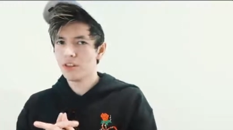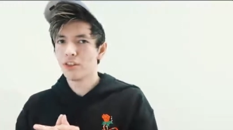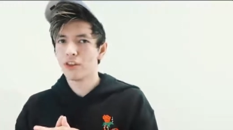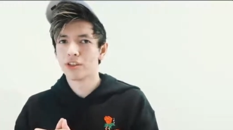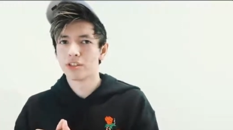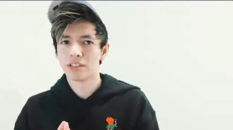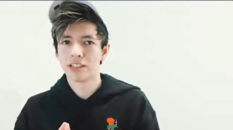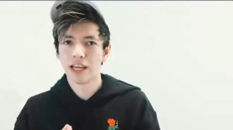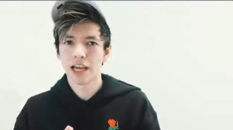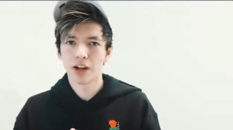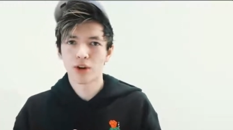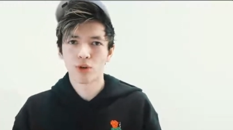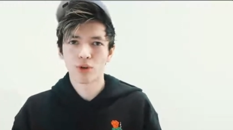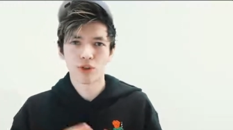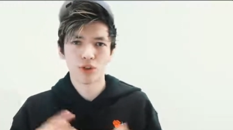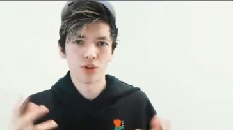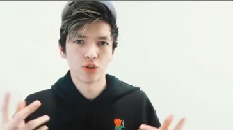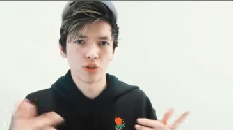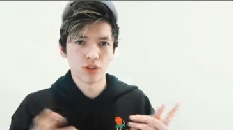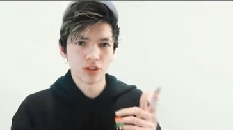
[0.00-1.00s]
there's that, or
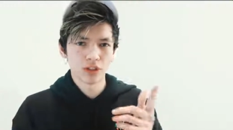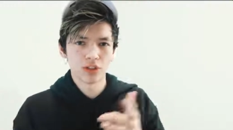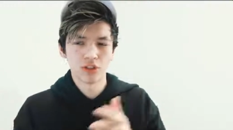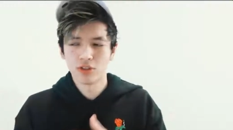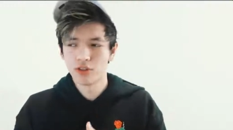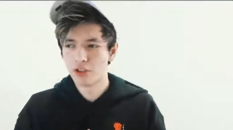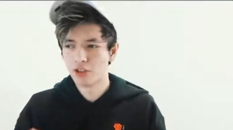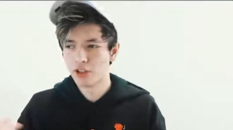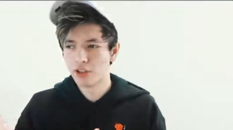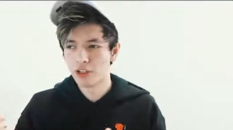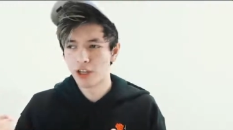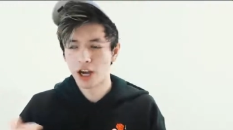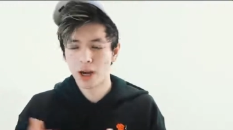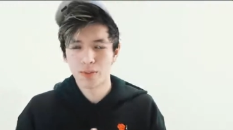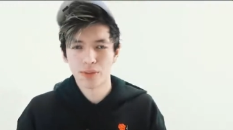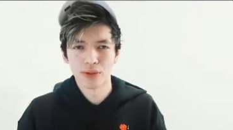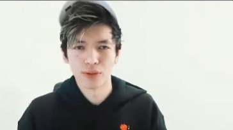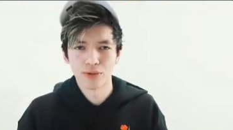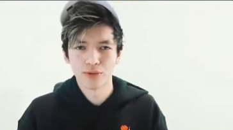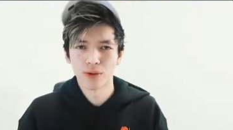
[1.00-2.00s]
then you can literally
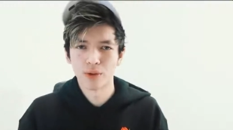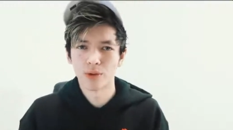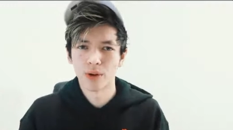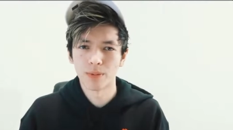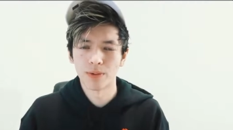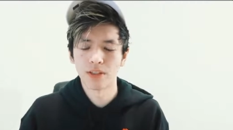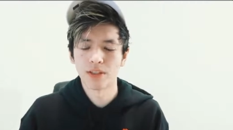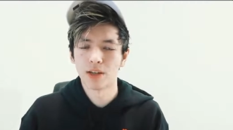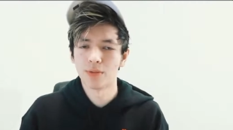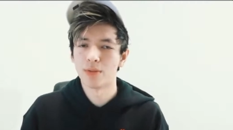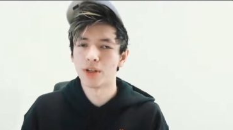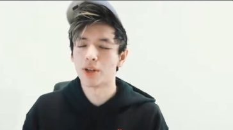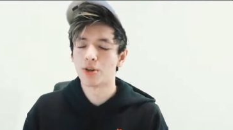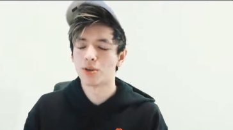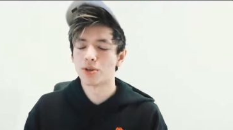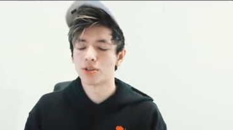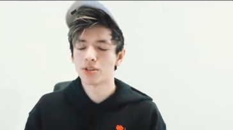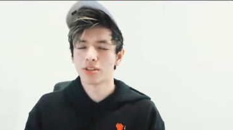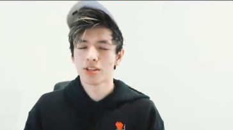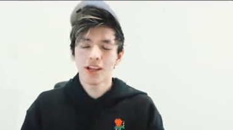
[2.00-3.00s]
hop in the free web design mini
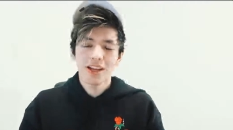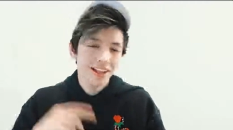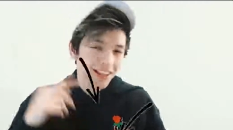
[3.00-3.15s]
course,